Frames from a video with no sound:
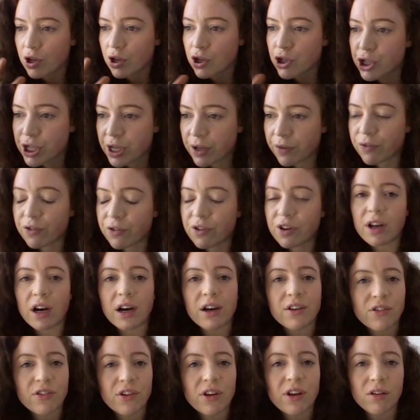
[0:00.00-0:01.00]
shifted
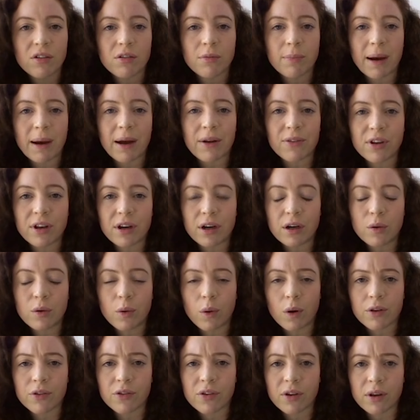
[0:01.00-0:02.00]
ideas about
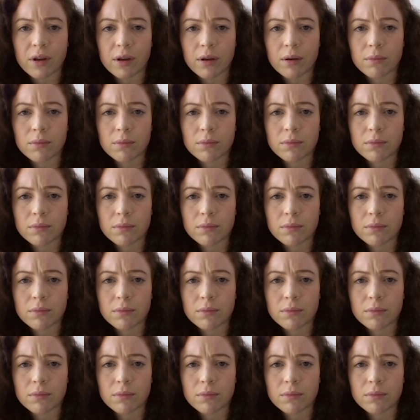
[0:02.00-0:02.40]
inequality